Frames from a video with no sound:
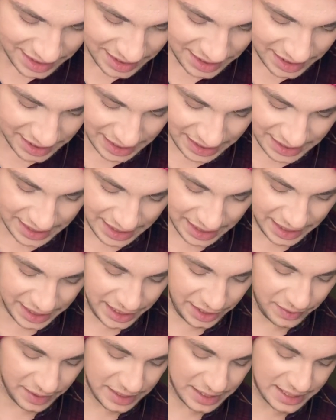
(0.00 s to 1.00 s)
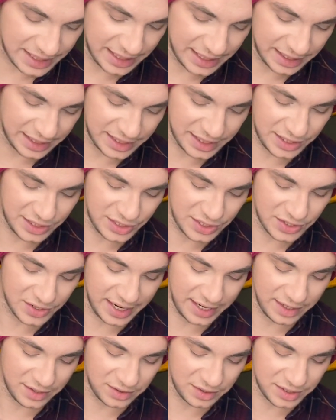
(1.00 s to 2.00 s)
they said US 6
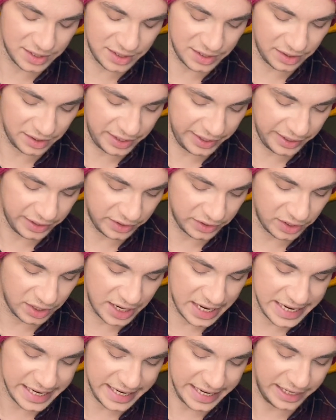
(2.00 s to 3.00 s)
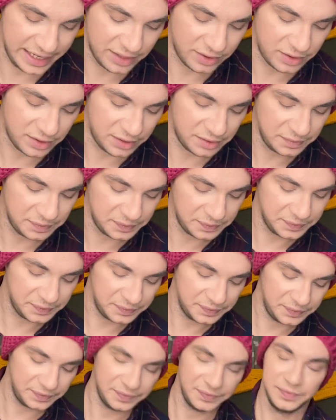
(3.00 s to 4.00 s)
straight or circular needle.
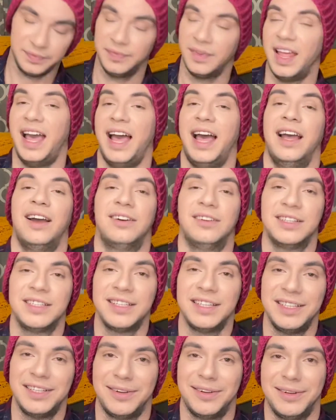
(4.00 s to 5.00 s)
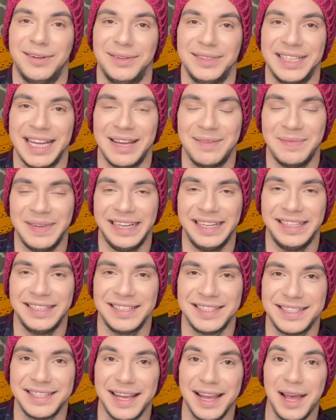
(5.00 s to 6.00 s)
I honestly don't know what that
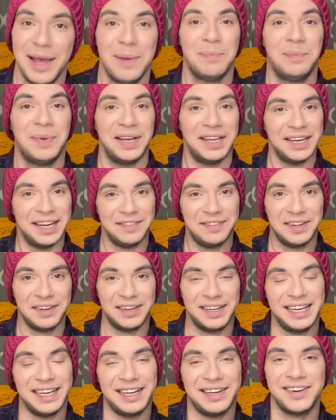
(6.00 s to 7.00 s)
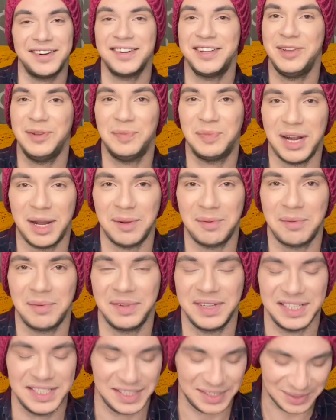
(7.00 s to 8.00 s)
means, but if you're a knitter, you probably
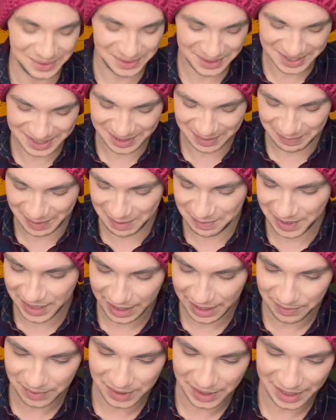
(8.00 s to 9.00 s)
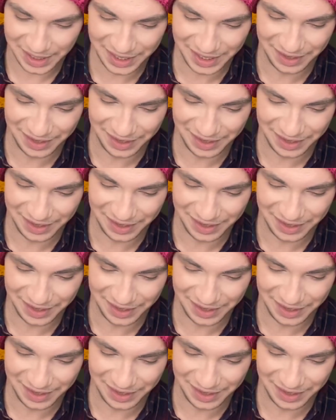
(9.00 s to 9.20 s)
do, so maybe that will let